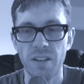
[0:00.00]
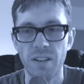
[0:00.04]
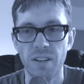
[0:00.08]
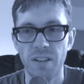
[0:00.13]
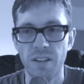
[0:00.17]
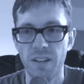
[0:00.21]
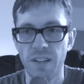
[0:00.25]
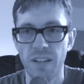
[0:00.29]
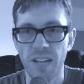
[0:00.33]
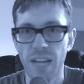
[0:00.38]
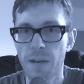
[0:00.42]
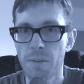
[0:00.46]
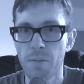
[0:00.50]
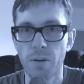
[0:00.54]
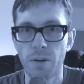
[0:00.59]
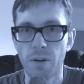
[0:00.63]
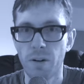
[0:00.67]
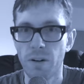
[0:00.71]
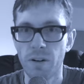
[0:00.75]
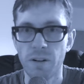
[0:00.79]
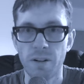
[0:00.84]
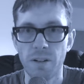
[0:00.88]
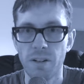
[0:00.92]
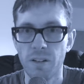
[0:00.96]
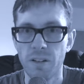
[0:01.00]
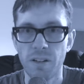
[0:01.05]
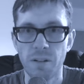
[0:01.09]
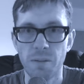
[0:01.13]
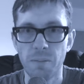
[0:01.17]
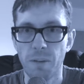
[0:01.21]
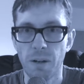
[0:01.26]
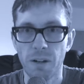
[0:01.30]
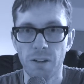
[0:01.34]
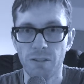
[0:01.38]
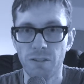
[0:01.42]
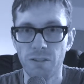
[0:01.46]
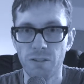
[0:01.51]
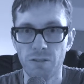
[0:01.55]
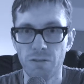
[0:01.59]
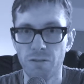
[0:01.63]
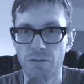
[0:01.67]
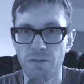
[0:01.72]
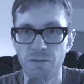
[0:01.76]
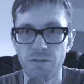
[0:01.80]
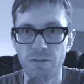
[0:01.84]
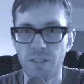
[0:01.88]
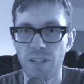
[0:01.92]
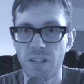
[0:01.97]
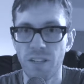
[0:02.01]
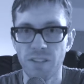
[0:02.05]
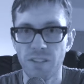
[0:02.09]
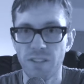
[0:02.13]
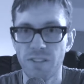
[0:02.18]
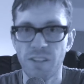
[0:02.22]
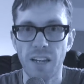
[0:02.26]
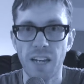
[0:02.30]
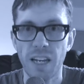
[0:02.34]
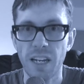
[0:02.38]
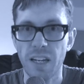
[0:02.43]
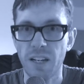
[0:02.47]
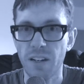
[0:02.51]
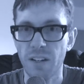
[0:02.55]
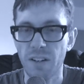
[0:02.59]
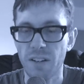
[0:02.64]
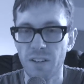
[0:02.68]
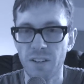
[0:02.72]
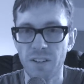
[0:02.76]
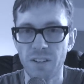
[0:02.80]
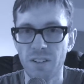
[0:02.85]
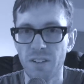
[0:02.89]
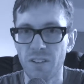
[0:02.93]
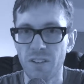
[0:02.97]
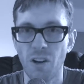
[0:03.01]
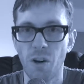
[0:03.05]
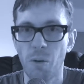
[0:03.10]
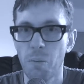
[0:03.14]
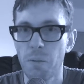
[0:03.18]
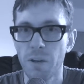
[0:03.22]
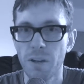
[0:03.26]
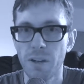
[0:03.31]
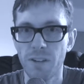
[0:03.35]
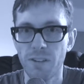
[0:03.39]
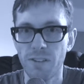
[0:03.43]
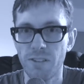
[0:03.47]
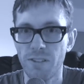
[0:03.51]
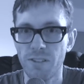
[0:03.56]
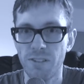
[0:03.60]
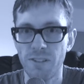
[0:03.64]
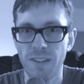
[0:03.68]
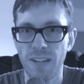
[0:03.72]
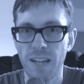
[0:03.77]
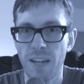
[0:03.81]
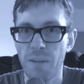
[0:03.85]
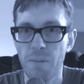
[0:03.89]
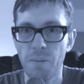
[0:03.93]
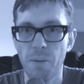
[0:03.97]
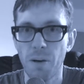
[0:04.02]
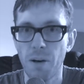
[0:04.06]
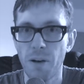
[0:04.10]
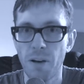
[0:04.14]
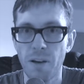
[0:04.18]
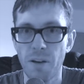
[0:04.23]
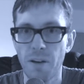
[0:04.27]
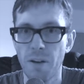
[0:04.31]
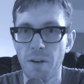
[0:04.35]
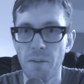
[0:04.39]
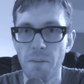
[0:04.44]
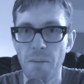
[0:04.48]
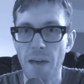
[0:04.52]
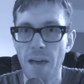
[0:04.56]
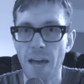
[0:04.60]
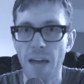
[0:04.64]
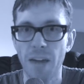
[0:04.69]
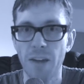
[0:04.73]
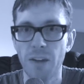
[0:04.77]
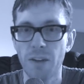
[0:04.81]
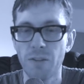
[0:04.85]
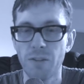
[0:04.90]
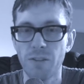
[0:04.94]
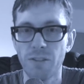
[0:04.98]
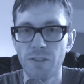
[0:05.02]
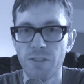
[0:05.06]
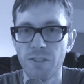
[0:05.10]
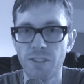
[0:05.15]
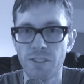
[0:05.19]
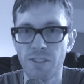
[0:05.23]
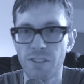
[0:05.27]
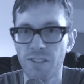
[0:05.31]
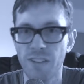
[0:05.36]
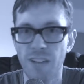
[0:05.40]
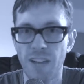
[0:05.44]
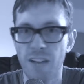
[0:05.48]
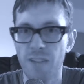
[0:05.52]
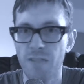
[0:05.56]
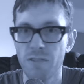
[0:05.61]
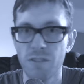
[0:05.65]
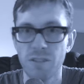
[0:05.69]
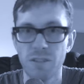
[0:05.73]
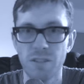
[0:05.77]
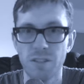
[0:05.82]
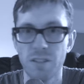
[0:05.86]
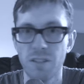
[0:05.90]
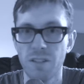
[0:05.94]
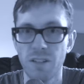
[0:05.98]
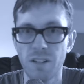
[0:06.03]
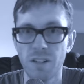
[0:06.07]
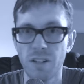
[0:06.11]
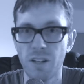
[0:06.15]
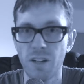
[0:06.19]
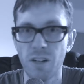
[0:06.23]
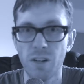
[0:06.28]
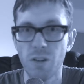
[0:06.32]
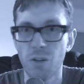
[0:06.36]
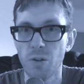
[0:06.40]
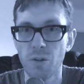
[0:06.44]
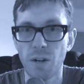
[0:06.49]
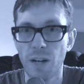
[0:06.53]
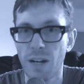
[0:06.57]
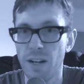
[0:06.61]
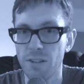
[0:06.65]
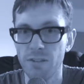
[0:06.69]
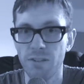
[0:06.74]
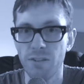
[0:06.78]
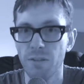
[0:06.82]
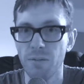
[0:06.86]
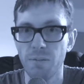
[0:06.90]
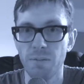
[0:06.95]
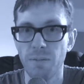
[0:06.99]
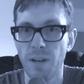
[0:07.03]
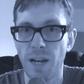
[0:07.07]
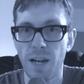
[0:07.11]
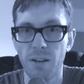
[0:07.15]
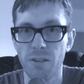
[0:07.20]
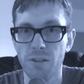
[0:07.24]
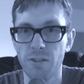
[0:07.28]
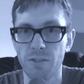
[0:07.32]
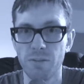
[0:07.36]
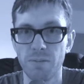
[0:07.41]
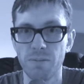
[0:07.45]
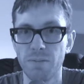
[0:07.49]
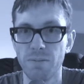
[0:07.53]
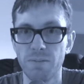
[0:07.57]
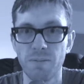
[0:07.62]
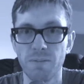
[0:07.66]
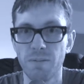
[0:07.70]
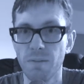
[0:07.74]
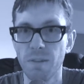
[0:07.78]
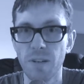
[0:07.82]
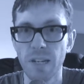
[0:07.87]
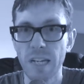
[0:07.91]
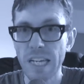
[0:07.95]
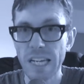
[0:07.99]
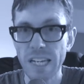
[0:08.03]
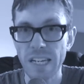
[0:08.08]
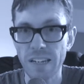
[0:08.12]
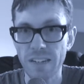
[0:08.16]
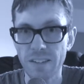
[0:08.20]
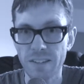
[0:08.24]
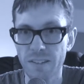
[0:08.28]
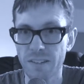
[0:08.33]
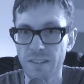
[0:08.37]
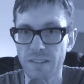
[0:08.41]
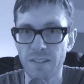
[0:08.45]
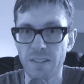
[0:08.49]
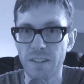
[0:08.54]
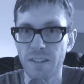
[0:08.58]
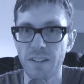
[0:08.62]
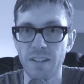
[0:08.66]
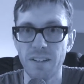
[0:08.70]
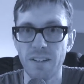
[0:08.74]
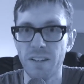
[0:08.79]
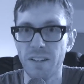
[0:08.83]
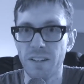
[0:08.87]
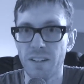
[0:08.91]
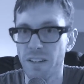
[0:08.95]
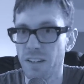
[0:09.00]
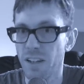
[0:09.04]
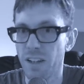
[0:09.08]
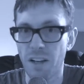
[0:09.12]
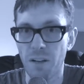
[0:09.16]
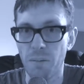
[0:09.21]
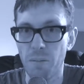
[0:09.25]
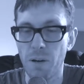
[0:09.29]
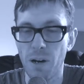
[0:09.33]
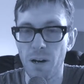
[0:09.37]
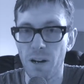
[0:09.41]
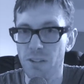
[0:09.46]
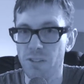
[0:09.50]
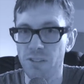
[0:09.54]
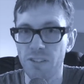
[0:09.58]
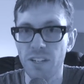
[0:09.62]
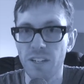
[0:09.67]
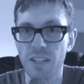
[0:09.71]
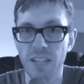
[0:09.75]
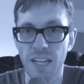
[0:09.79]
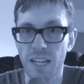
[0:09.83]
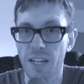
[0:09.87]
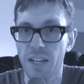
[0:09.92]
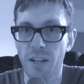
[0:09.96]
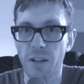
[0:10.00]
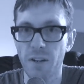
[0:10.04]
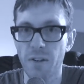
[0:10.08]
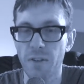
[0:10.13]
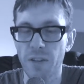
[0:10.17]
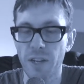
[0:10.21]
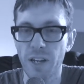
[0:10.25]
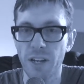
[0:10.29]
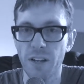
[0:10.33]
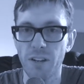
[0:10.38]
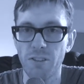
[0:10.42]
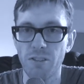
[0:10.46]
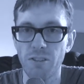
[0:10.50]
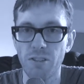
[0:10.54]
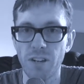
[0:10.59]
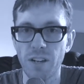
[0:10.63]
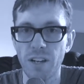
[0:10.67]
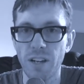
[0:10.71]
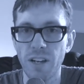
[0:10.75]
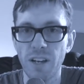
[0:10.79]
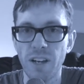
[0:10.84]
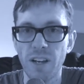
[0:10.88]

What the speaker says: Labour are a bunch of insane communists led by a man who just doesn't have a clue how to lead a party, let alone the country.